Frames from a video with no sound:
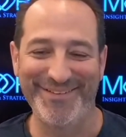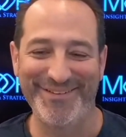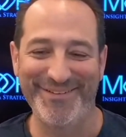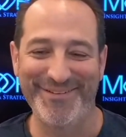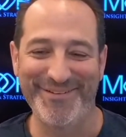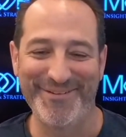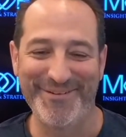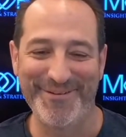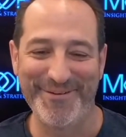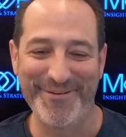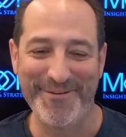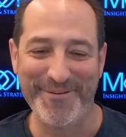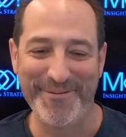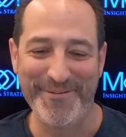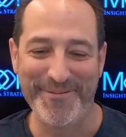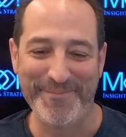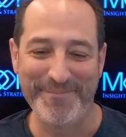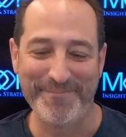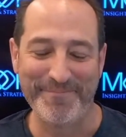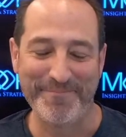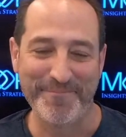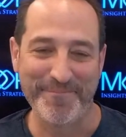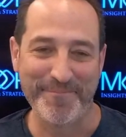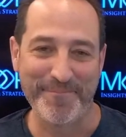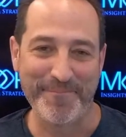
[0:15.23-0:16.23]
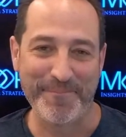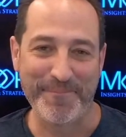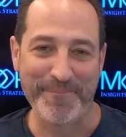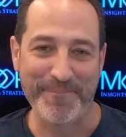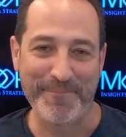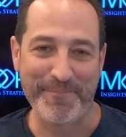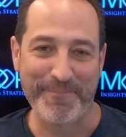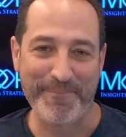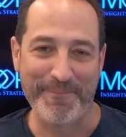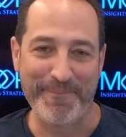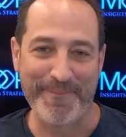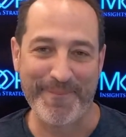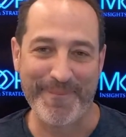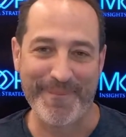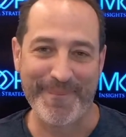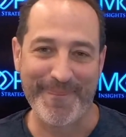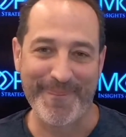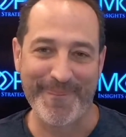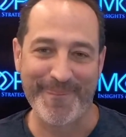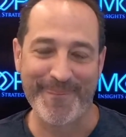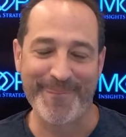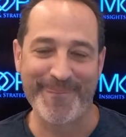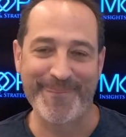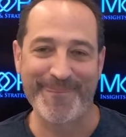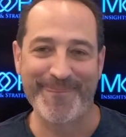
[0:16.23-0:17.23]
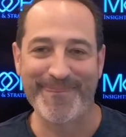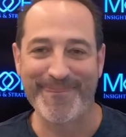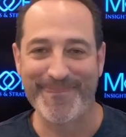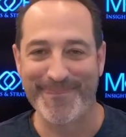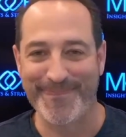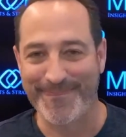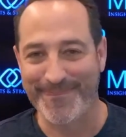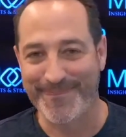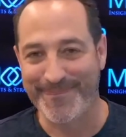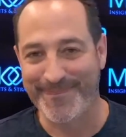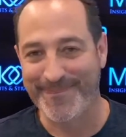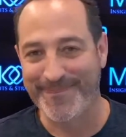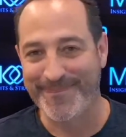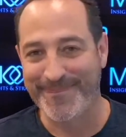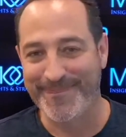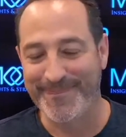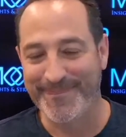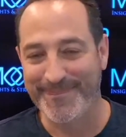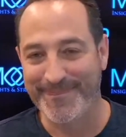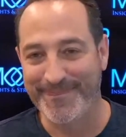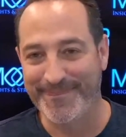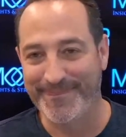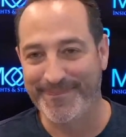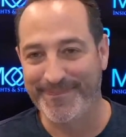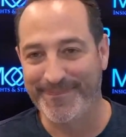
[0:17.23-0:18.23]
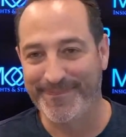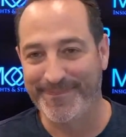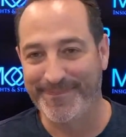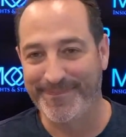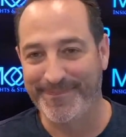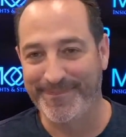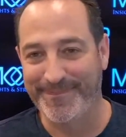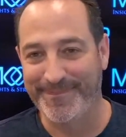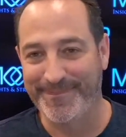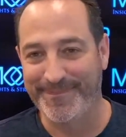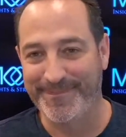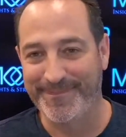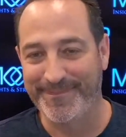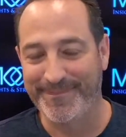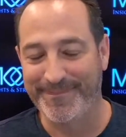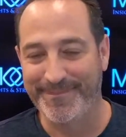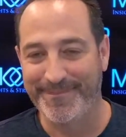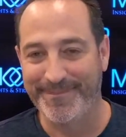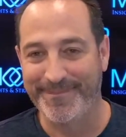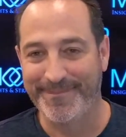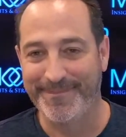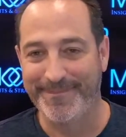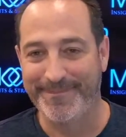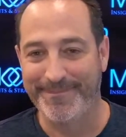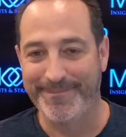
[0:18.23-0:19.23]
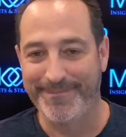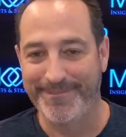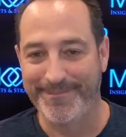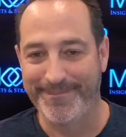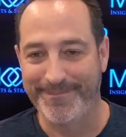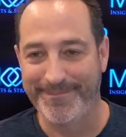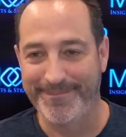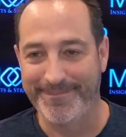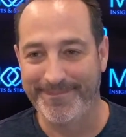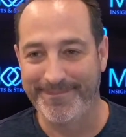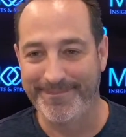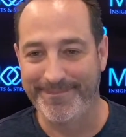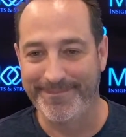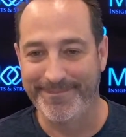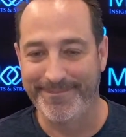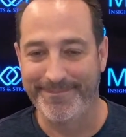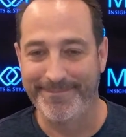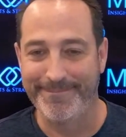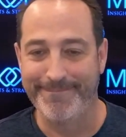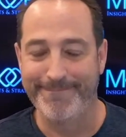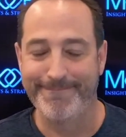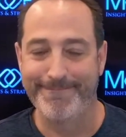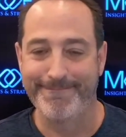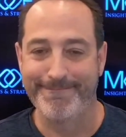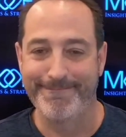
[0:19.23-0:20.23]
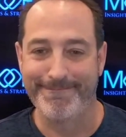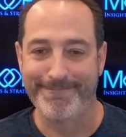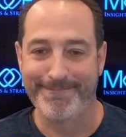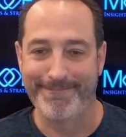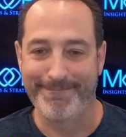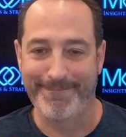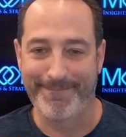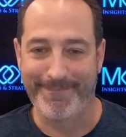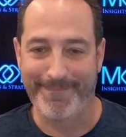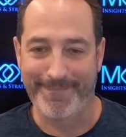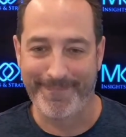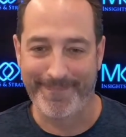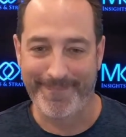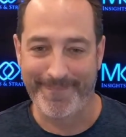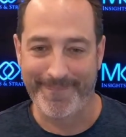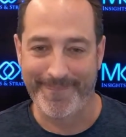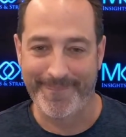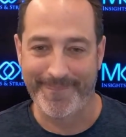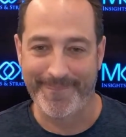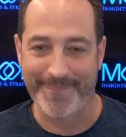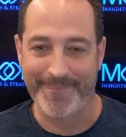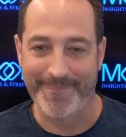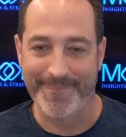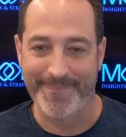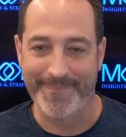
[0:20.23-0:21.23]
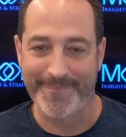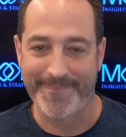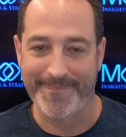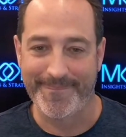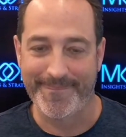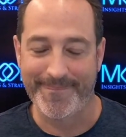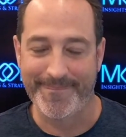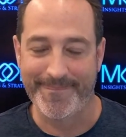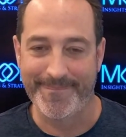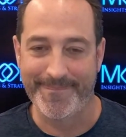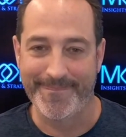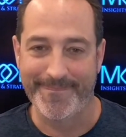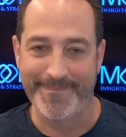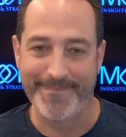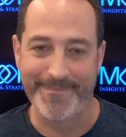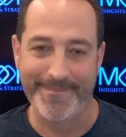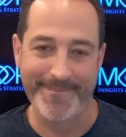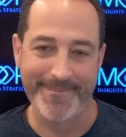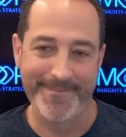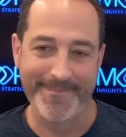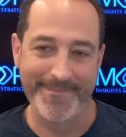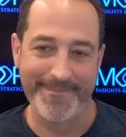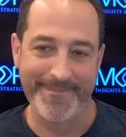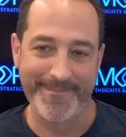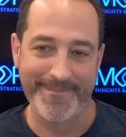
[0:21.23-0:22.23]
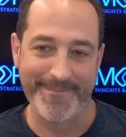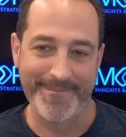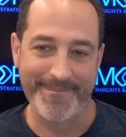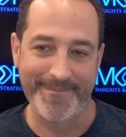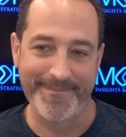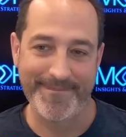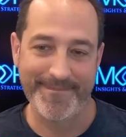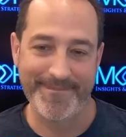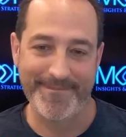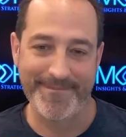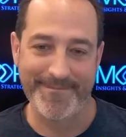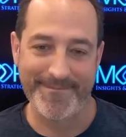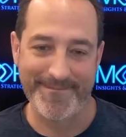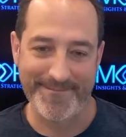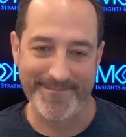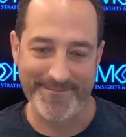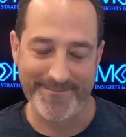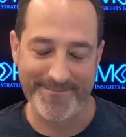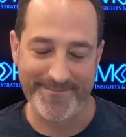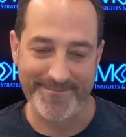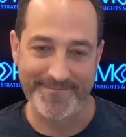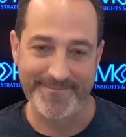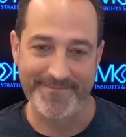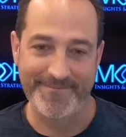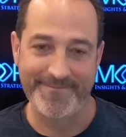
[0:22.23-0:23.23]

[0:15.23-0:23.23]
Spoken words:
The person shown says nothing.